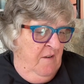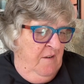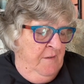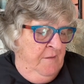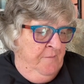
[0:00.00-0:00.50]

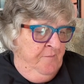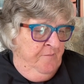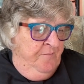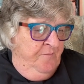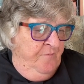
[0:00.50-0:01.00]

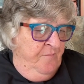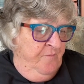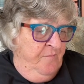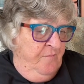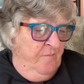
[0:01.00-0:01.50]

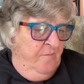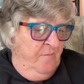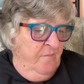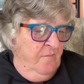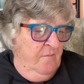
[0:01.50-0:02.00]

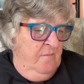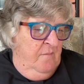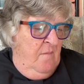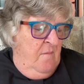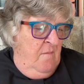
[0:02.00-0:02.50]

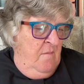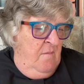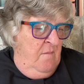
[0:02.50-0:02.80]
Nothing is said.